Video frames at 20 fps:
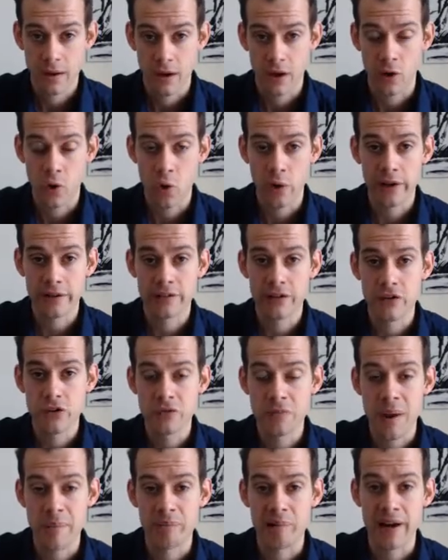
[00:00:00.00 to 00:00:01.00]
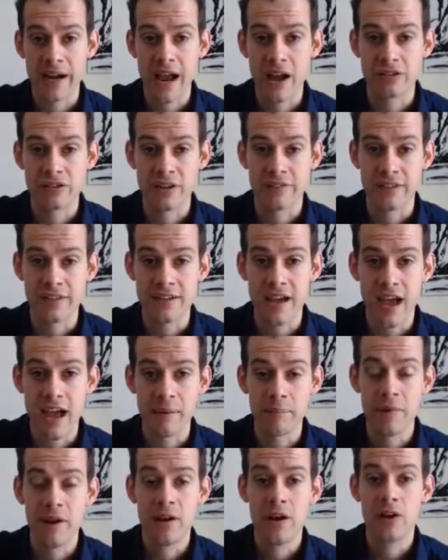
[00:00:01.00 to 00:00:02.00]
According to newspaper accounts at the
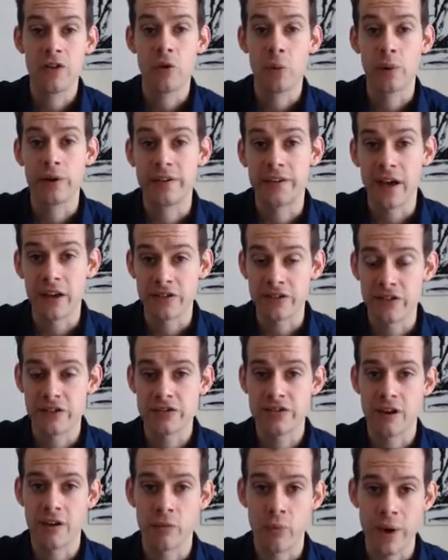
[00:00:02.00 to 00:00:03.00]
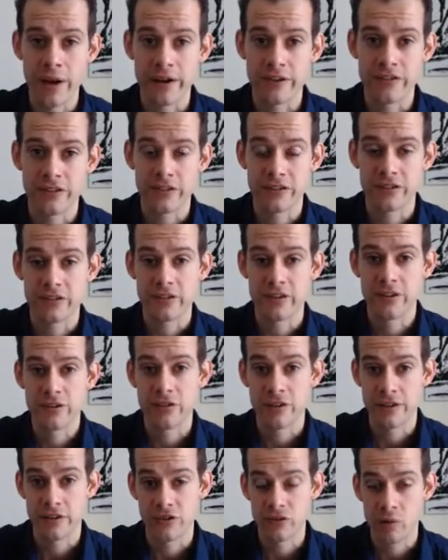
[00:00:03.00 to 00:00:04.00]
time, there were dozens of witnesses
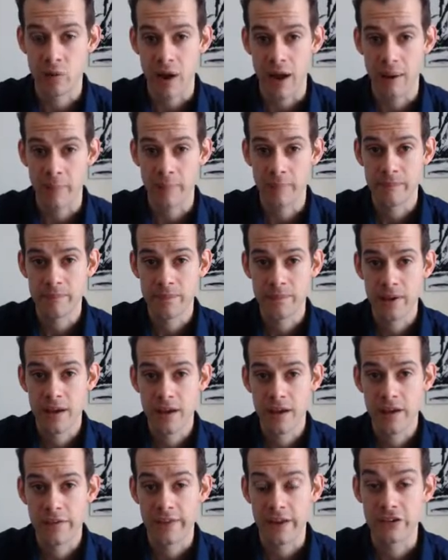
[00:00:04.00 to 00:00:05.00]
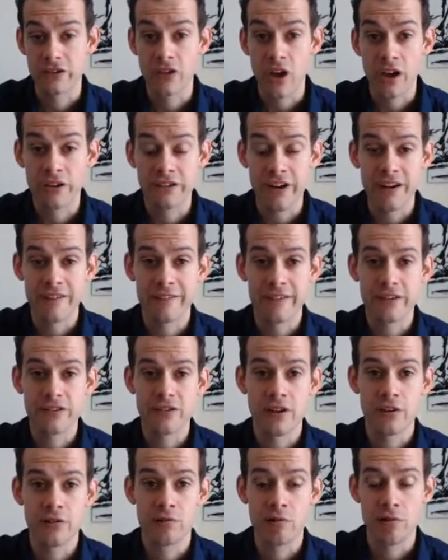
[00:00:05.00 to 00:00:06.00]
to this crime. They saw
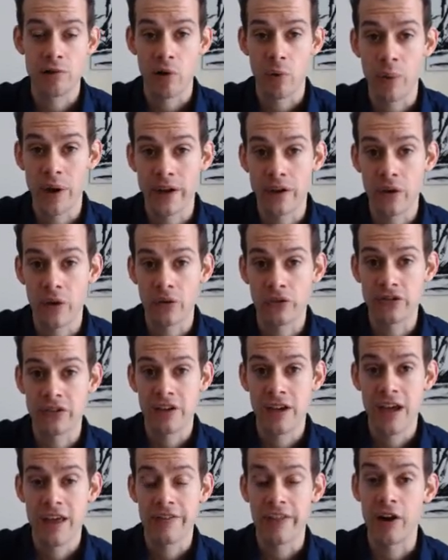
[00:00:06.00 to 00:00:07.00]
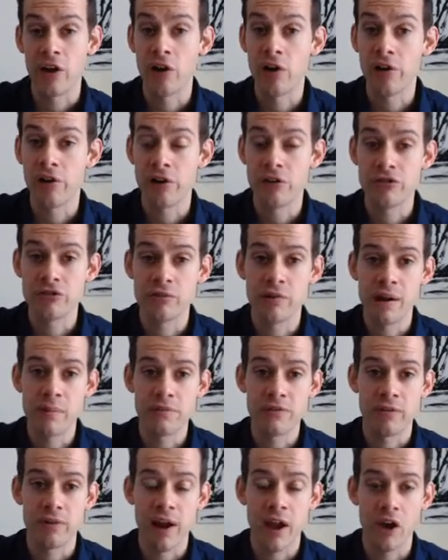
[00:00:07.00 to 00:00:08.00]
Genovese through their windows, they heard her
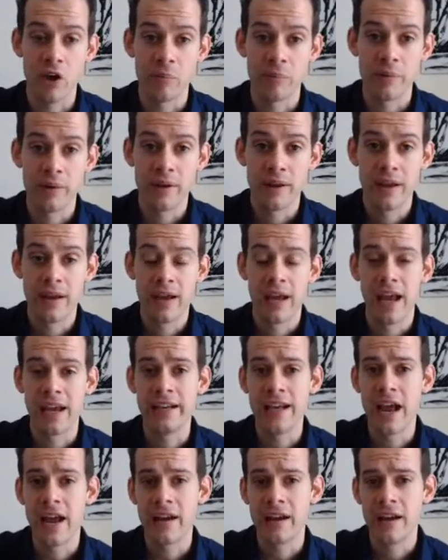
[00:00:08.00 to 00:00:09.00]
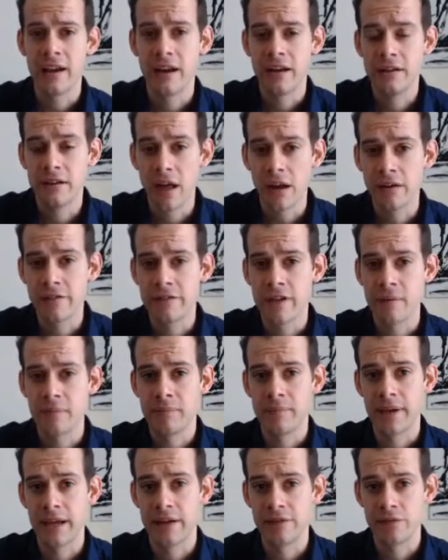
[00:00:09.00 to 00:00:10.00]
screams for help, and yet none of
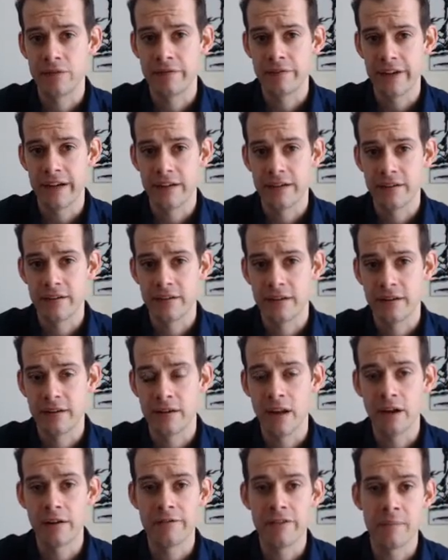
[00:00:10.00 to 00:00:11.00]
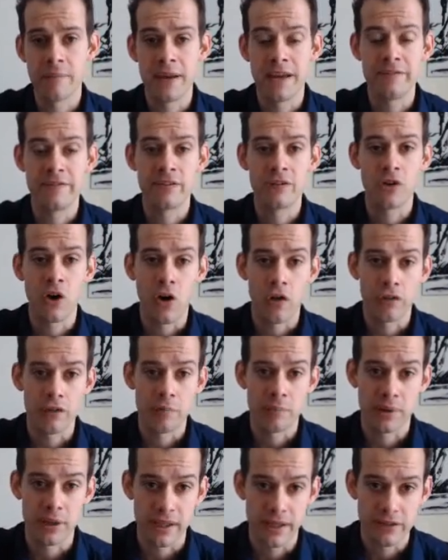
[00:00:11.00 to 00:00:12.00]
them intervened. None of them even called the
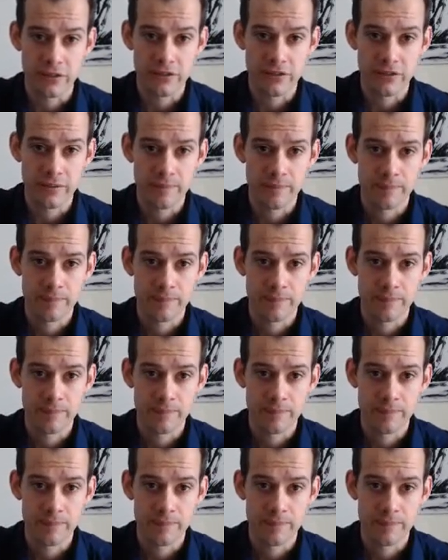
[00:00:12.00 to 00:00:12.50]
police.